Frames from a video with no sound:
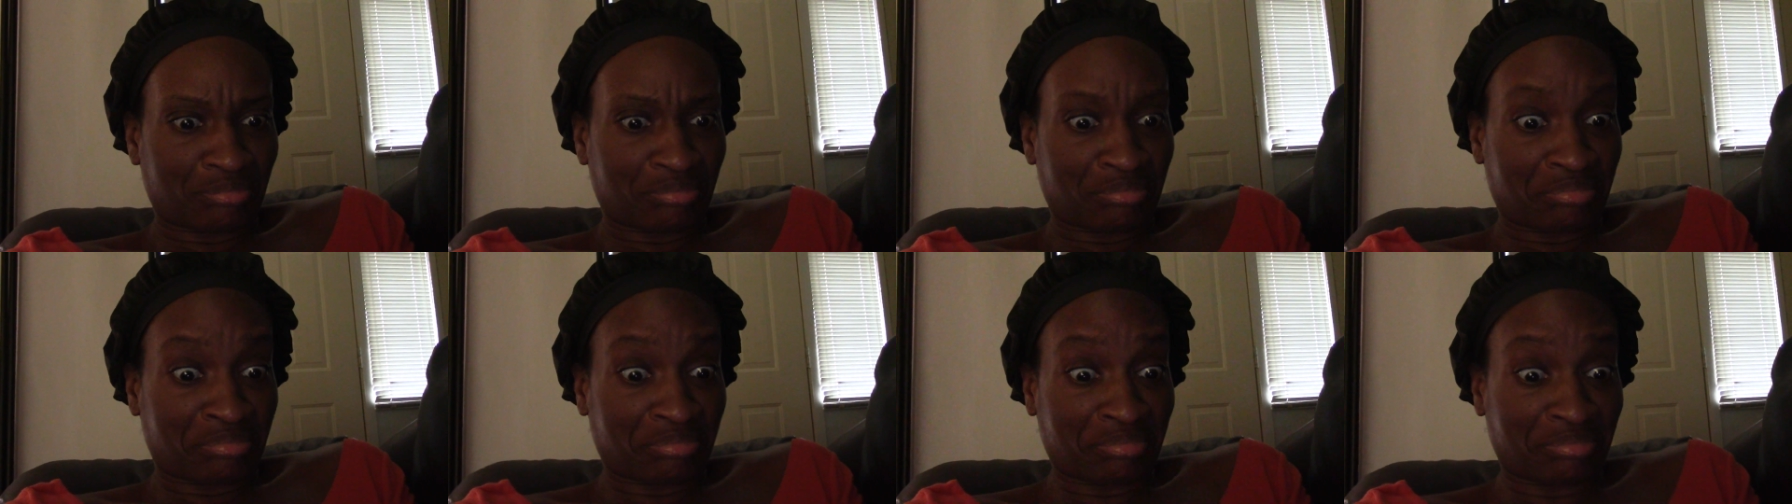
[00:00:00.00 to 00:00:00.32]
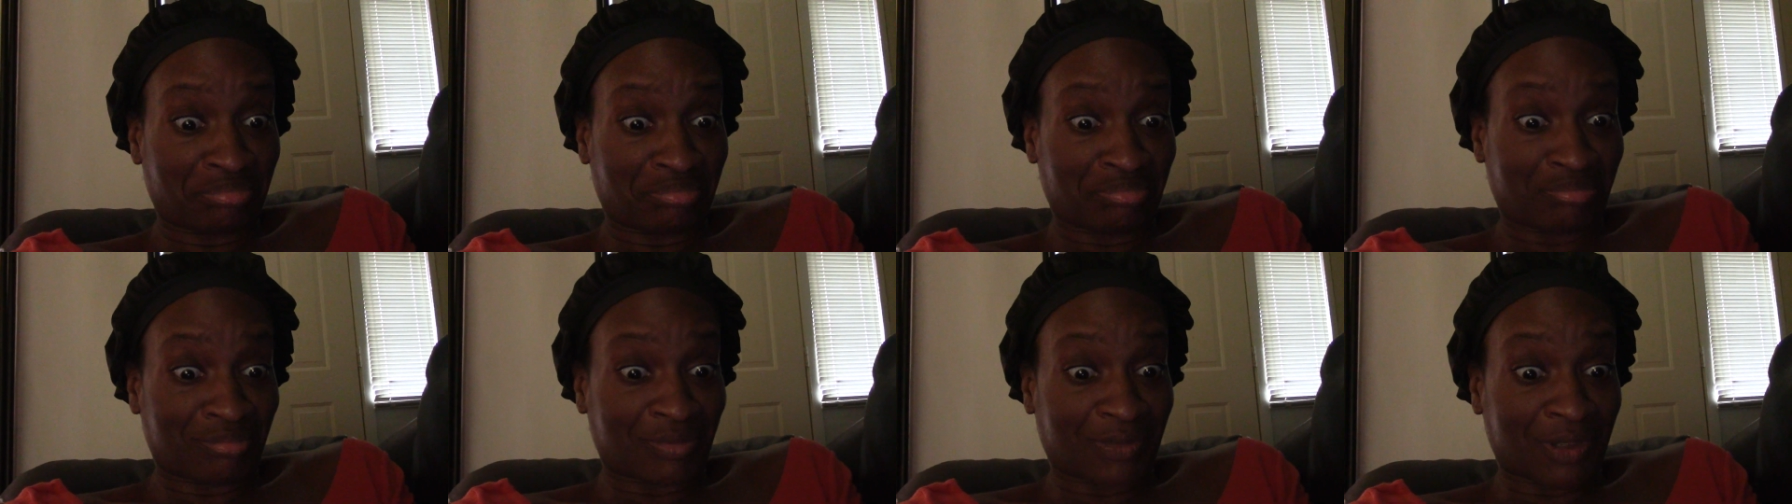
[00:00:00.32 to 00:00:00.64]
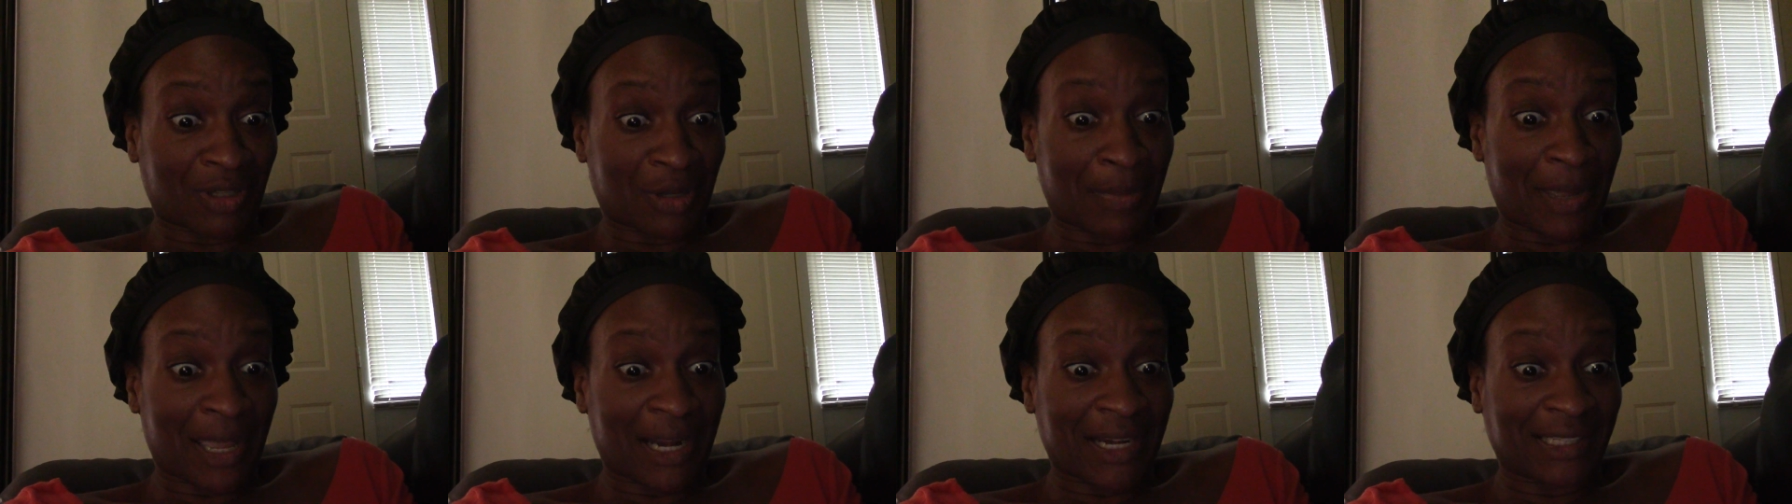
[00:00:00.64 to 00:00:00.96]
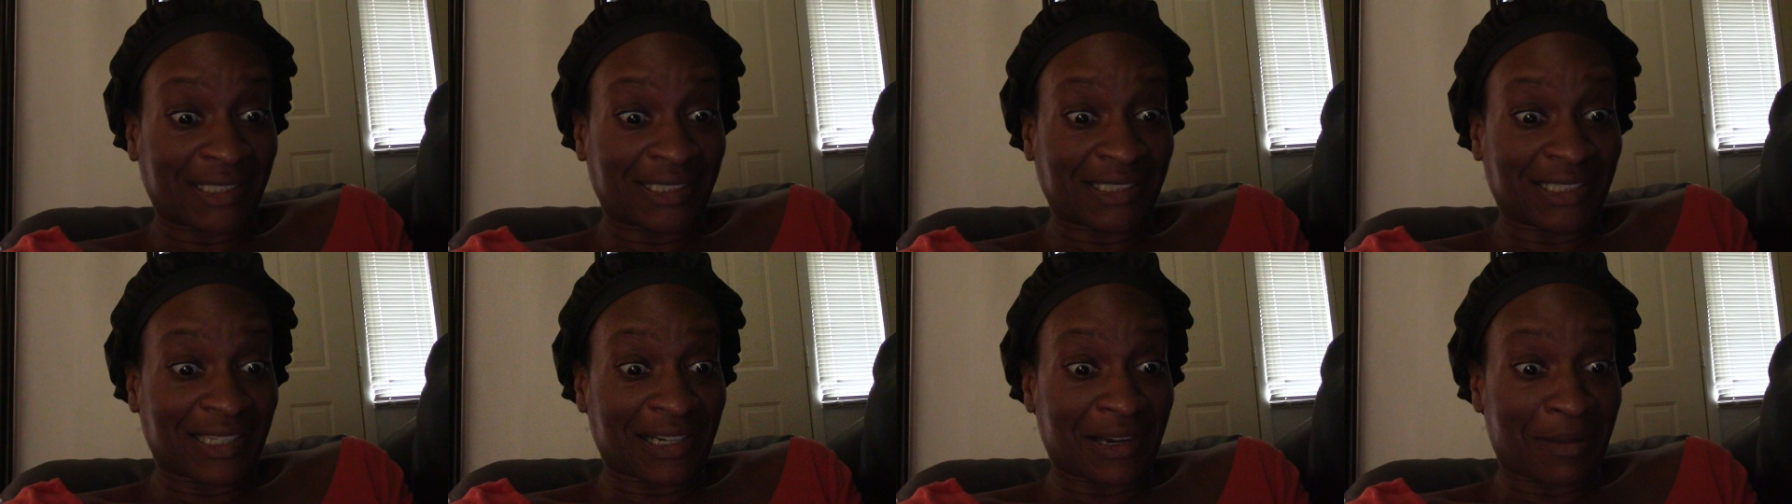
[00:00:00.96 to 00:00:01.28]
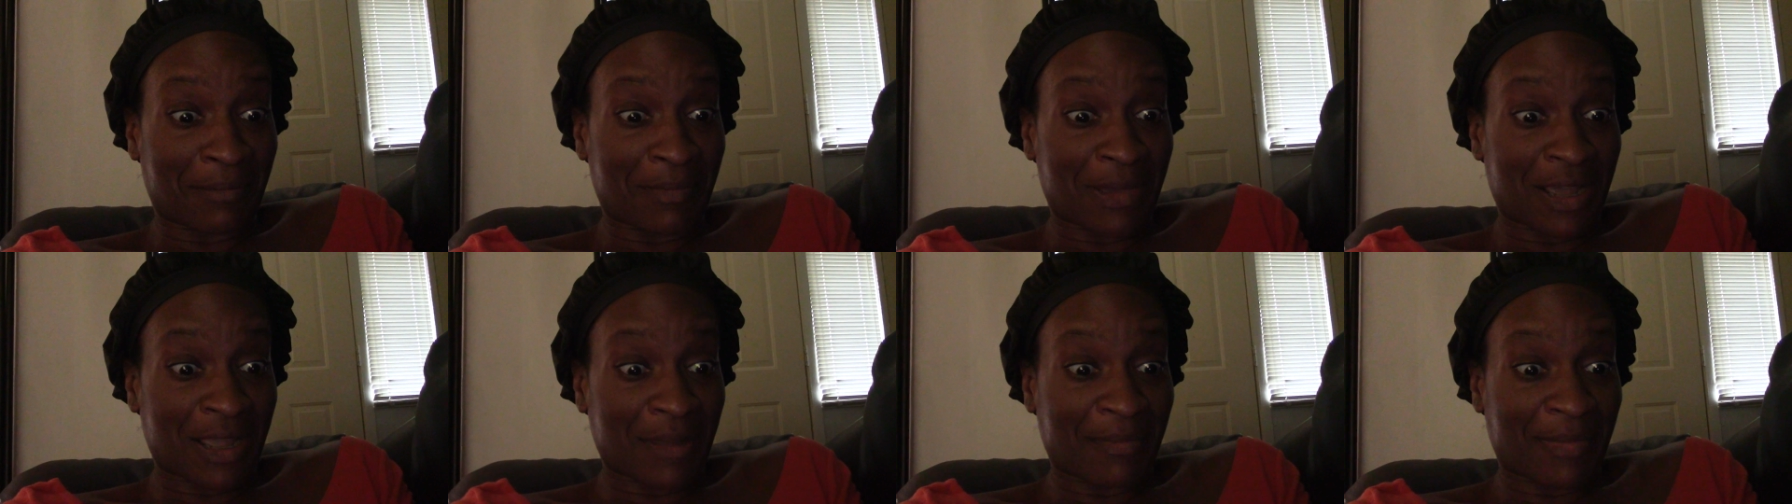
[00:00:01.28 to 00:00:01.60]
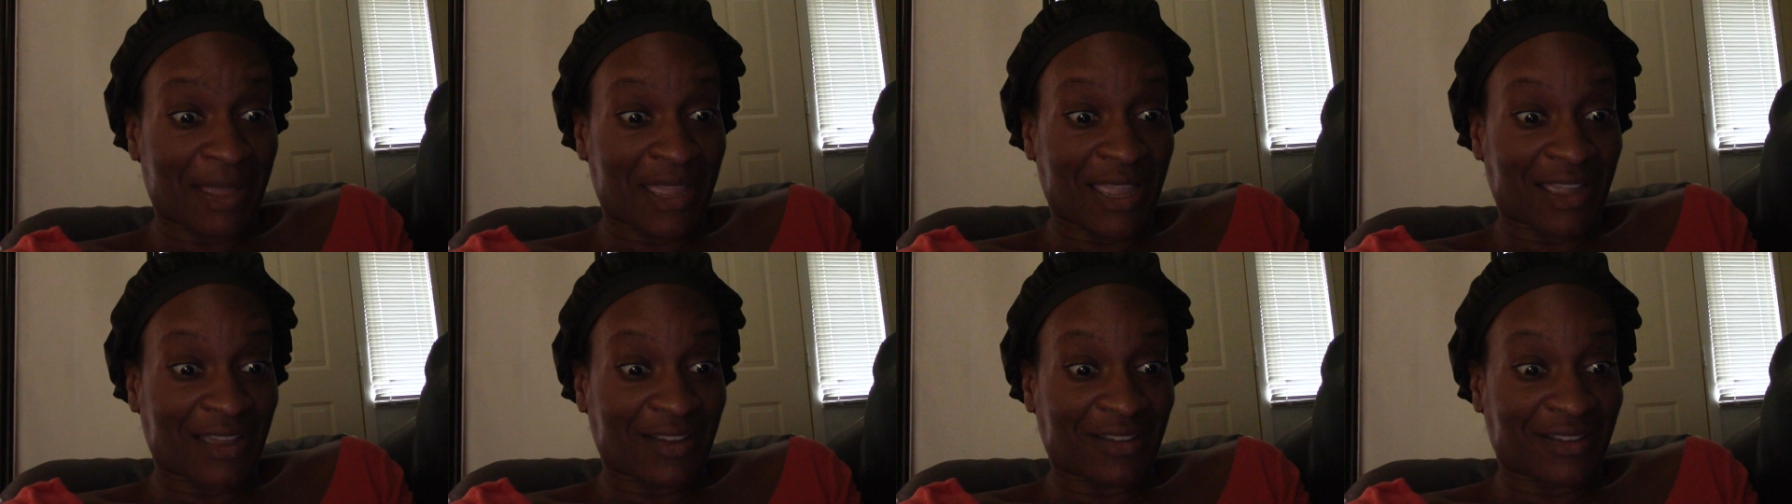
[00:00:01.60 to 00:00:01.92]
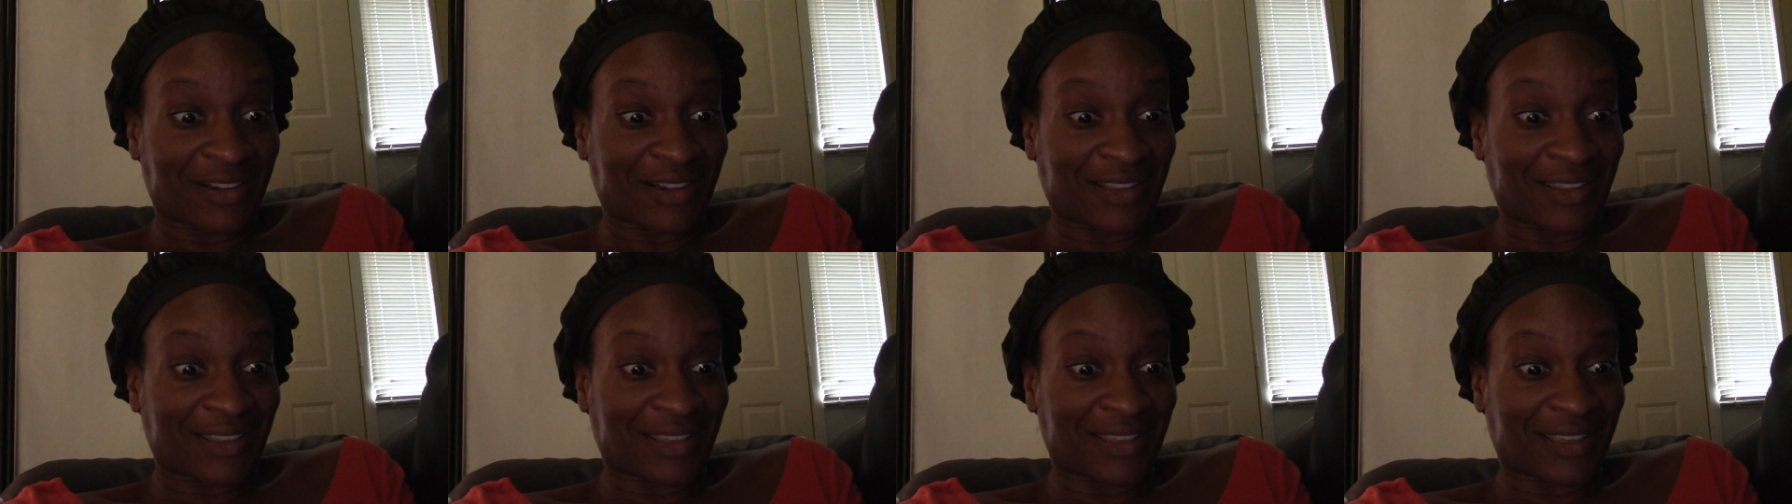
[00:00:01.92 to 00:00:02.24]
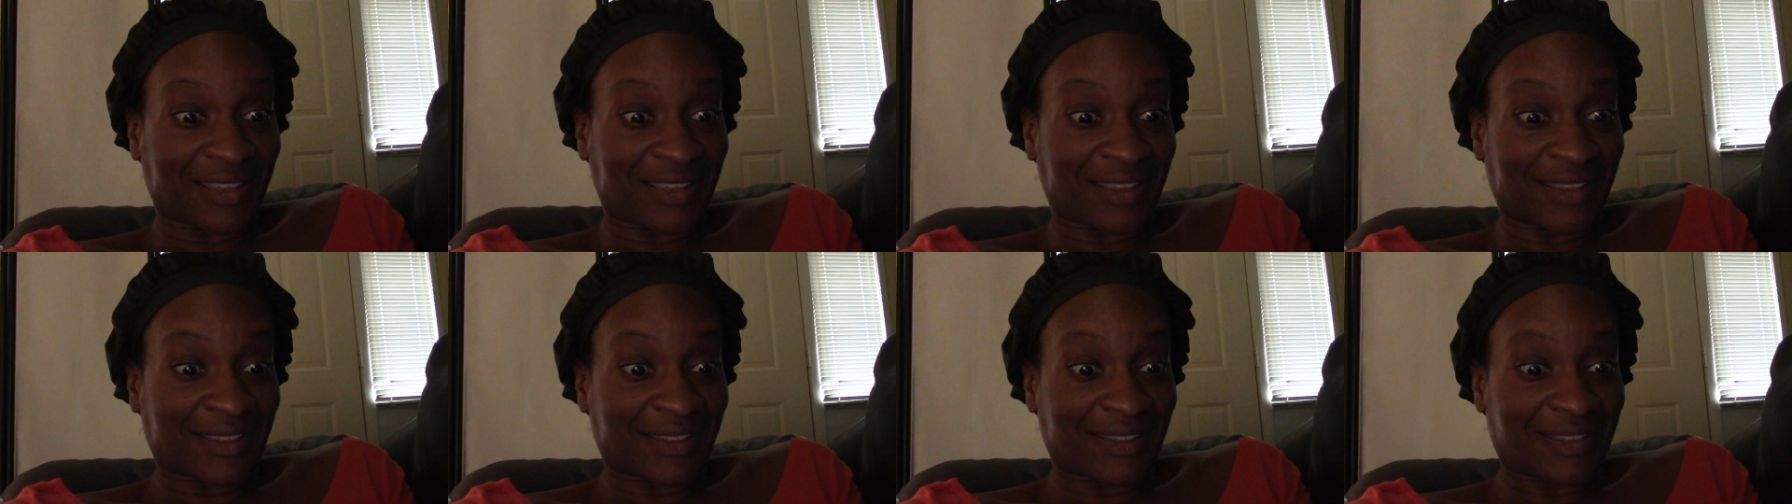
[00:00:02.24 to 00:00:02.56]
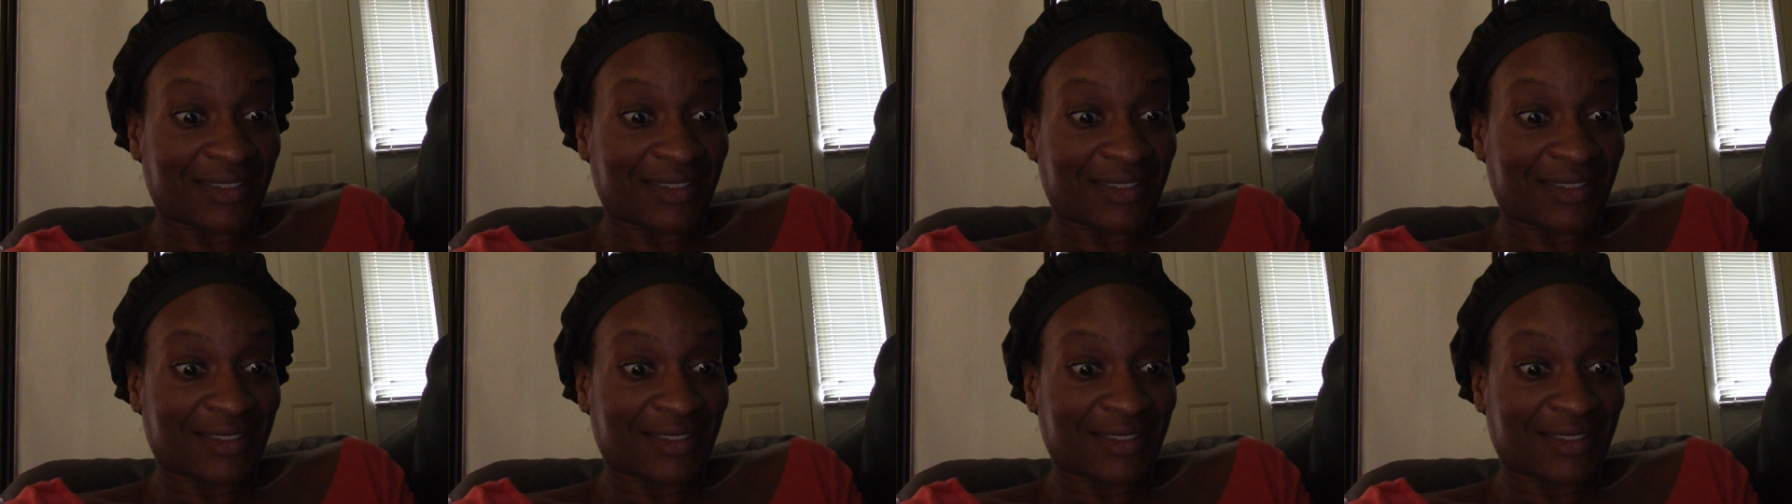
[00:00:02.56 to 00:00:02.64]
Hmm, nobody's done a mukbang on it yet.